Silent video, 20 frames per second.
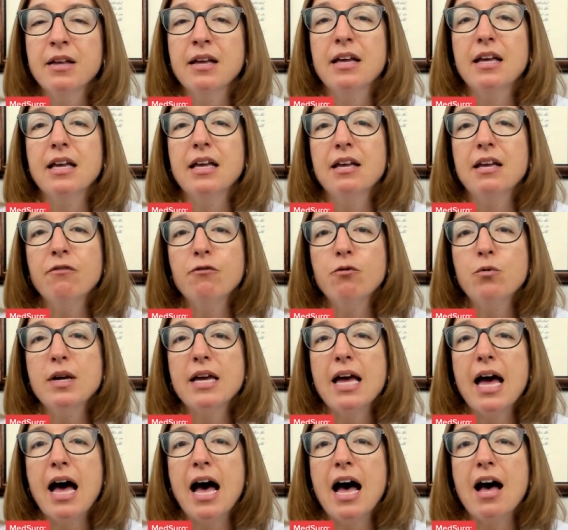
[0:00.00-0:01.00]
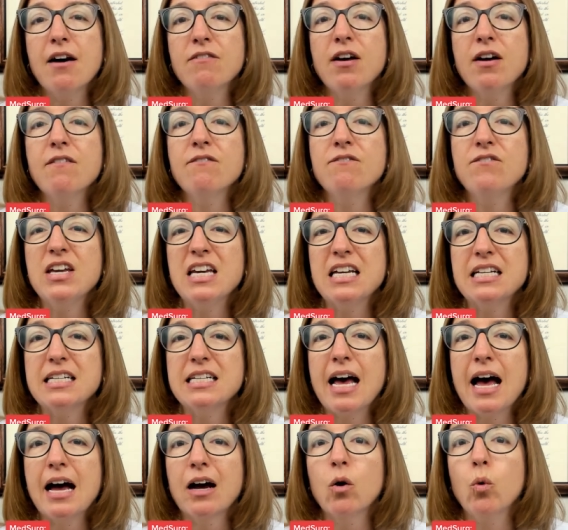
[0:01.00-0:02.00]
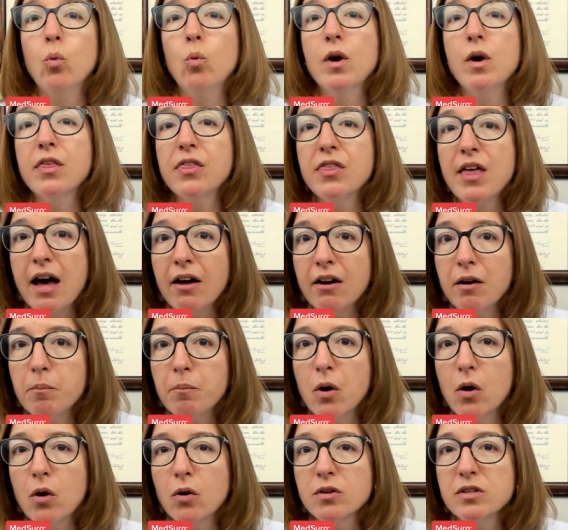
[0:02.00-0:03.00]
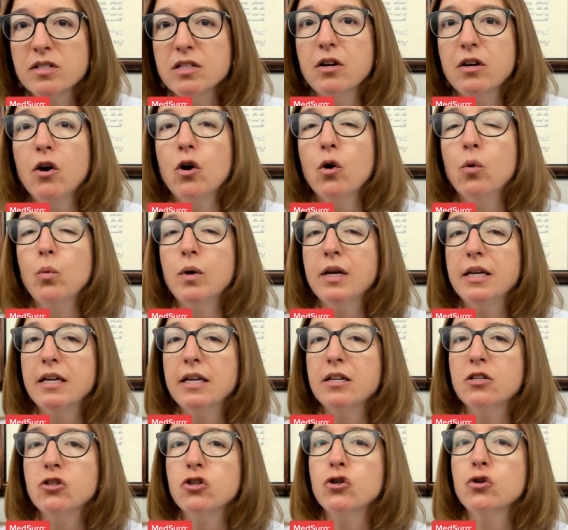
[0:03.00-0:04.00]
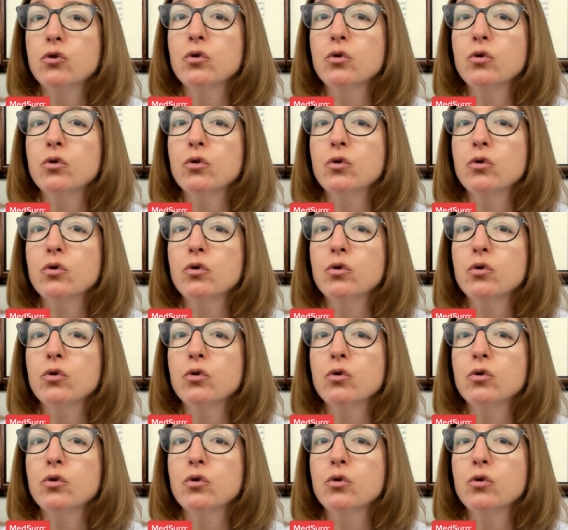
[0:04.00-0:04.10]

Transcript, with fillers: If we have VTach without a pulse, we need to